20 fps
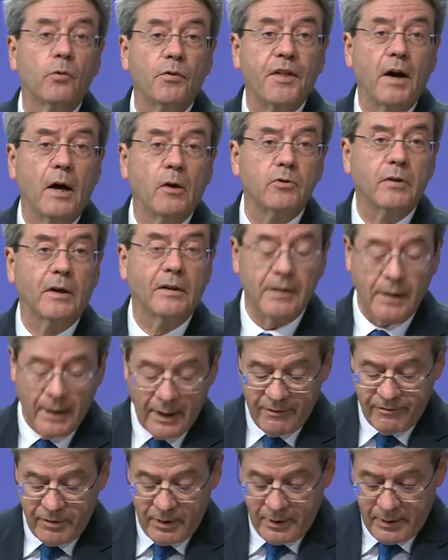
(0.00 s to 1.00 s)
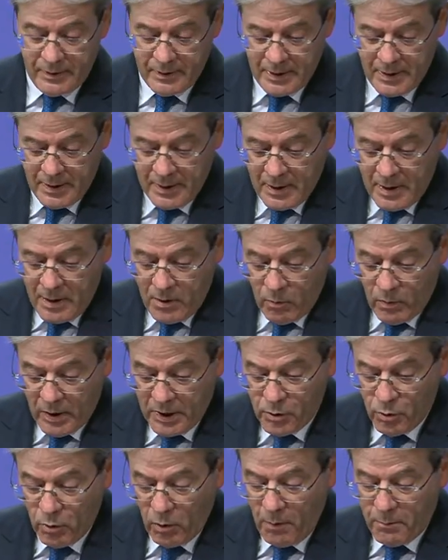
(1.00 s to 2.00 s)
two thousand eleven,
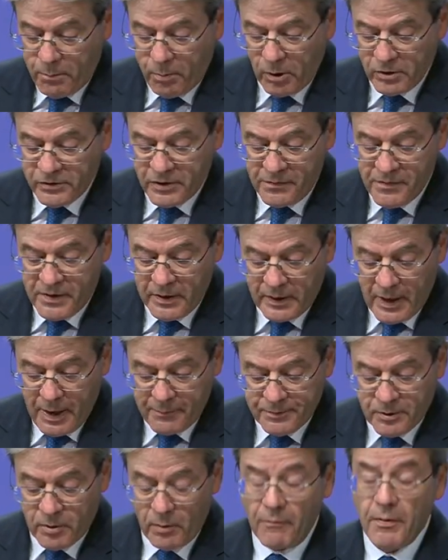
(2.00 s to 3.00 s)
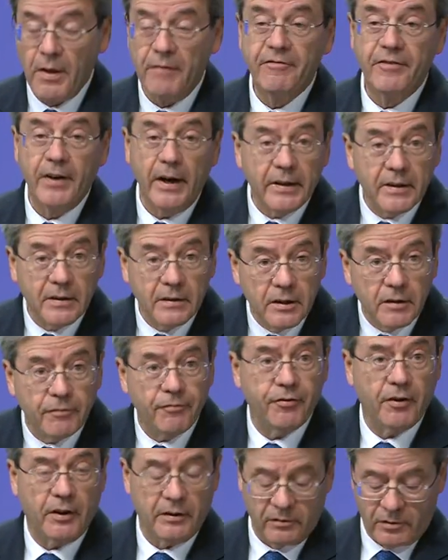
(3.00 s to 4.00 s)
when Europe was in the depths of a very
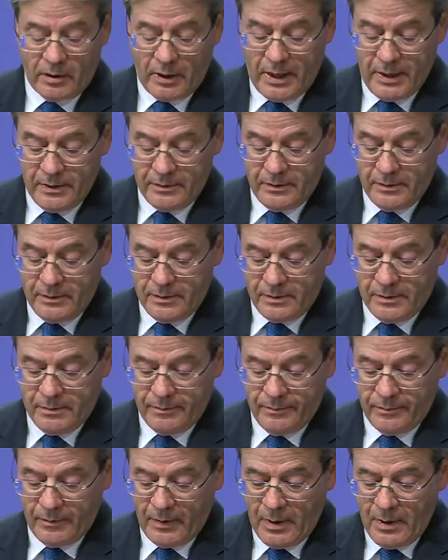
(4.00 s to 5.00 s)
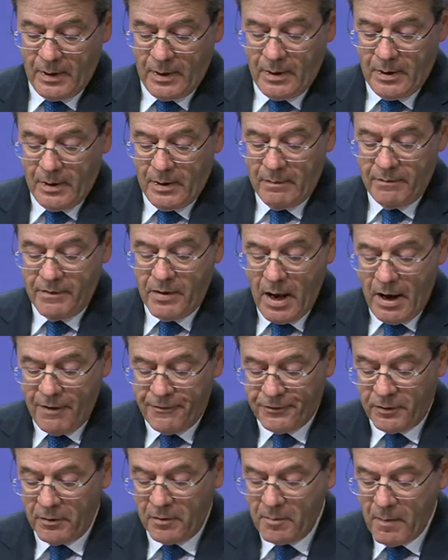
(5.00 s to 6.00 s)
different crisis, in the
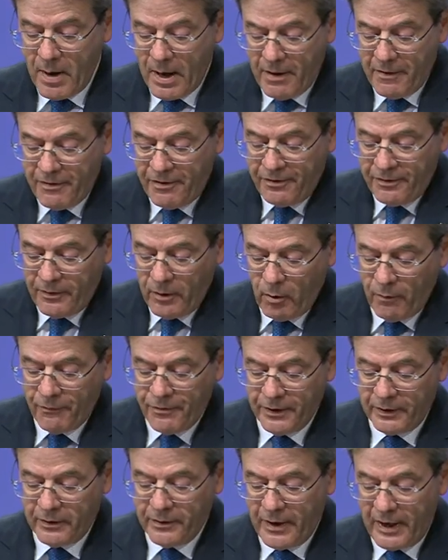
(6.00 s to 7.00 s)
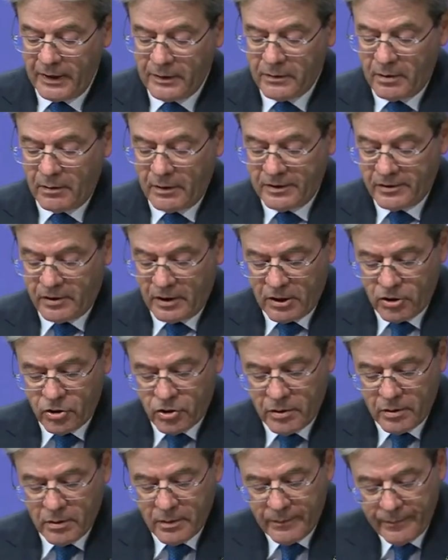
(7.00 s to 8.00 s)
aftermath of the Great
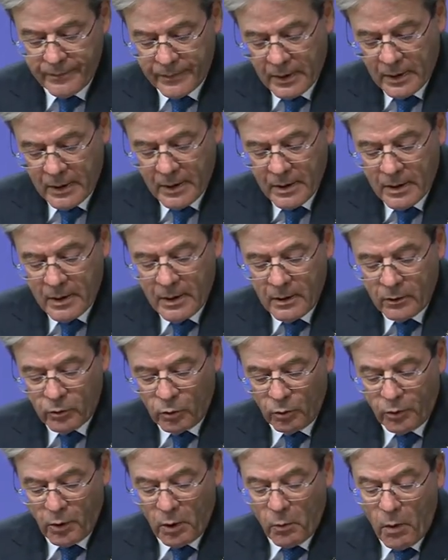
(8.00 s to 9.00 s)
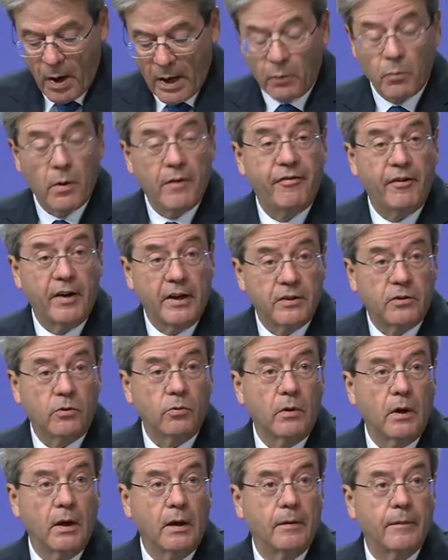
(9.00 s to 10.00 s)
Recession, to the one we face
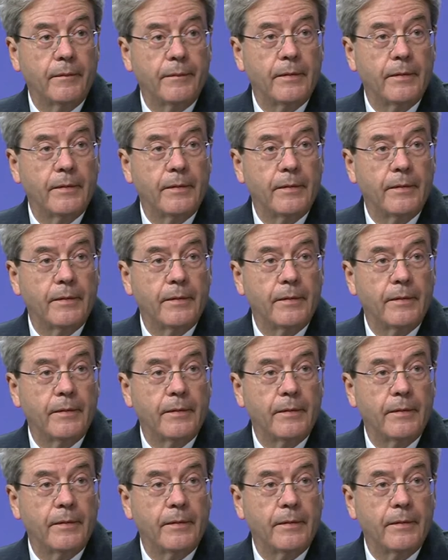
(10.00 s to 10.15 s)
today.